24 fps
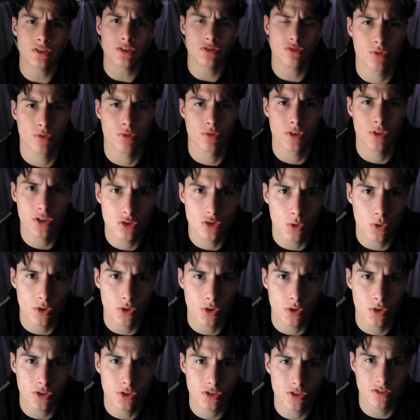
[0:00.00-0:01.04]
resource
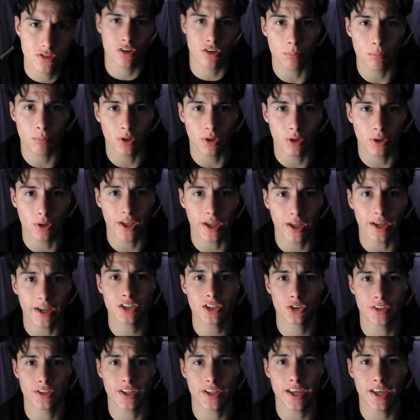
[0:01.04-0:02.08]
to start planning your
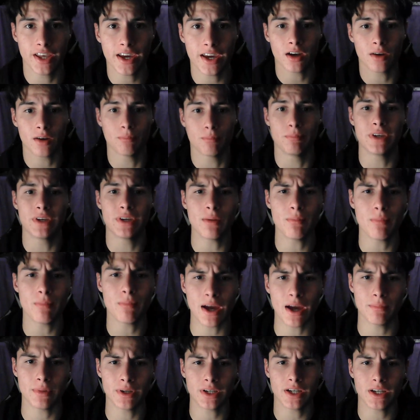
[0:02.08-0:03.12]
day minute by
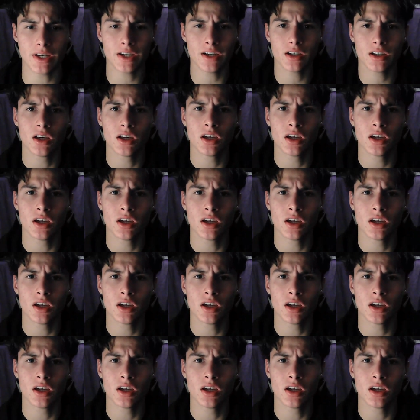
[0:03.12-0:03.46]
minute